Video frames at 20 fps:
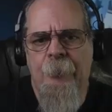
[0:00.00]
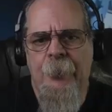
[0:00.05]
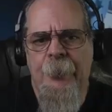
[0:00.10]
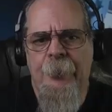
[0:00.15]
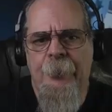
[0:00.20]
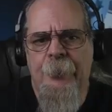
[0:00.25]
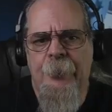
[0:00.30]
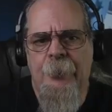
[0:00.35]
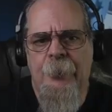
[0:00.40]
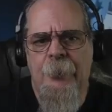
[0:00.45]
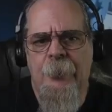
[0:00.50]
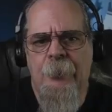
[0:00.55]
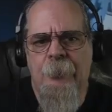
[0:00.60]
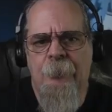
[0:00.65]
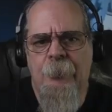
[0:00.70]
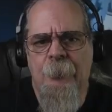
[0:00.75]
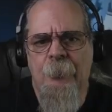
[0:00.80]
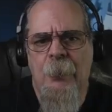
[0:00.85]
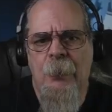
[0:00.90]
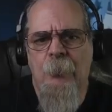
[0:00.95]
read the
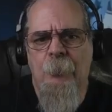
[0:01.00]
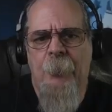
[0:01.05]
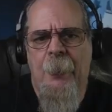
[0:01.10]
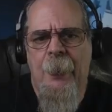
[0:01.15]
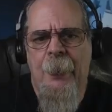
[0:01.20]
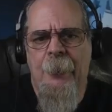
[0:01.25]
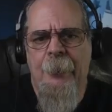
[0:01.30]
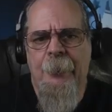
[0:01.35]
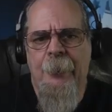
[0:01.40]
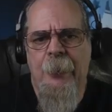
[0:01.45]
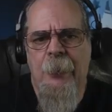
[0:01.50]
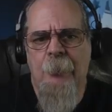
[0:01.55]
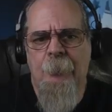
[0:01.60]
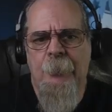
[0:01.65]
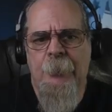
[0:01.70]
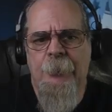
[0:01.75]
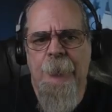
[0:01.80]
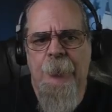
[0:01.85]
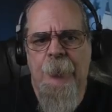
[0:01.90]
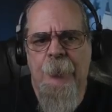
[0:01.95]
Remote Pilot
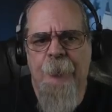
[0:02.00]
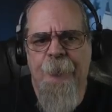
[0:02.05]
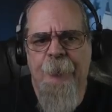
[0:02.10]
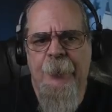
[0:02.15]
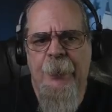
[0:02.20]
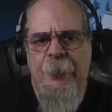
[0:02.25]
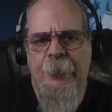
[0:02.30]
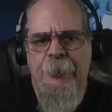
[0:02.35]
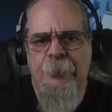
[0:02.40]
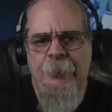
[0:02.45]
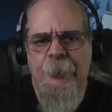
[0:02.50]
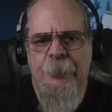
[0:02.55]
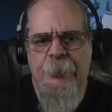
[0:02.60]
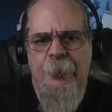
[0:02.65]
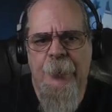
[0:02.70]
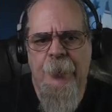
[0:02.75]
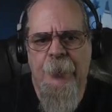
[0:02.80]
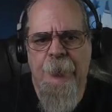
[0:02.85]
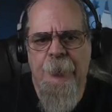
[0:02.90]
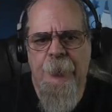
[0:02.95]
Airman Certification
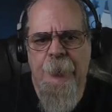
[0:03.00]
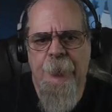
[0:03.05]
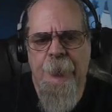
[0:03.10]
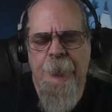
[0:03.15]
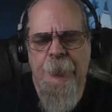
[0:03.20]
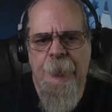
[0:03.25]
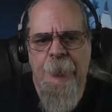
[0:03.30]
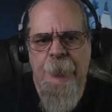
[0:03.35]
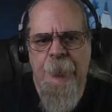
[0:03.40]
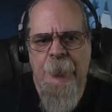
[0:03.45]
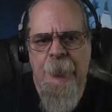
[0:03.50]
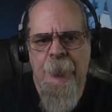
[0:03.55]
Standards.